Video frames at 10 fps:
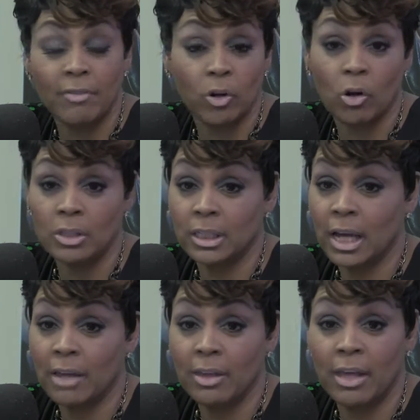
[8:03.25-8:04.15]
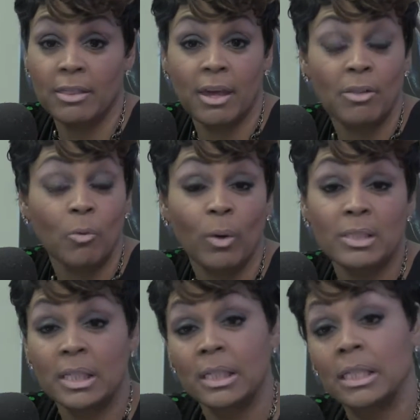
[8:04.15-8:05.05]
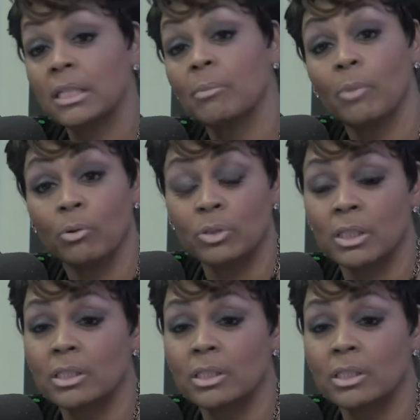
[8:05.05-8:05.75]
it all together and they are the ones that need it the most. And